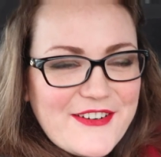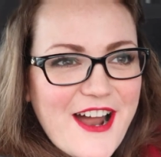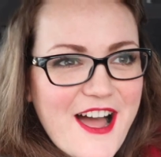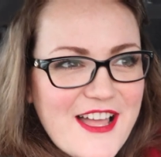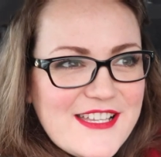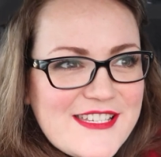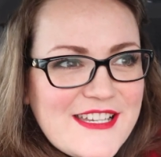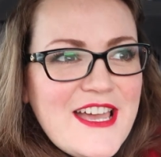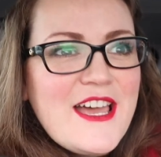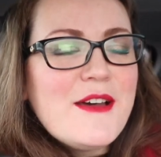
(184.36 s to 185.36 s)
for us,
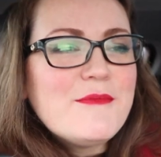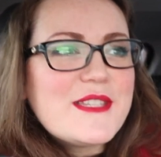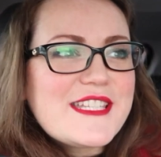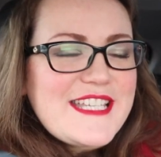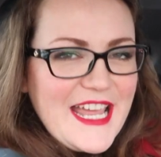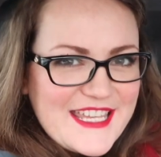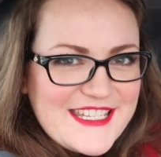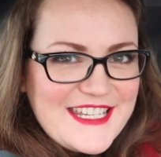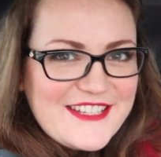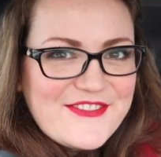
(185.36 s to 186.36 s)
but the second
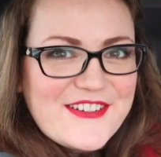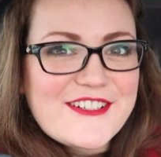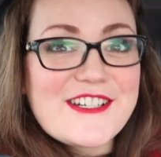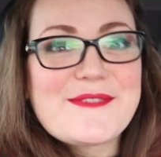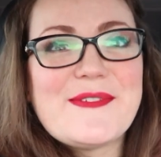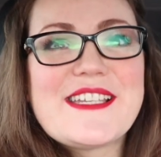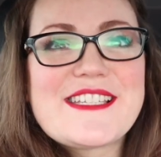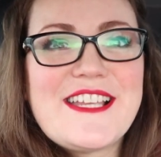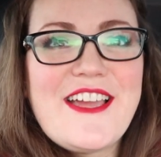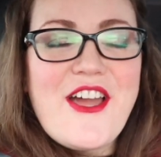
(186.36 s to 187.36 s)
day of
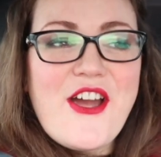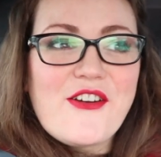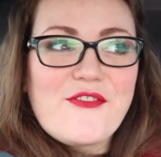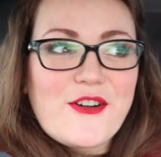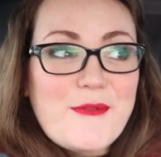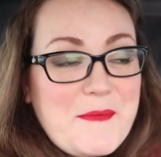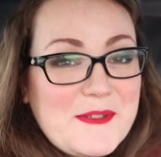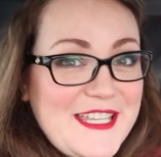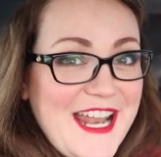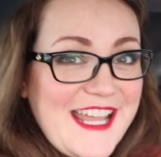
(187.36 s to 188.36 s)
Christmas for people in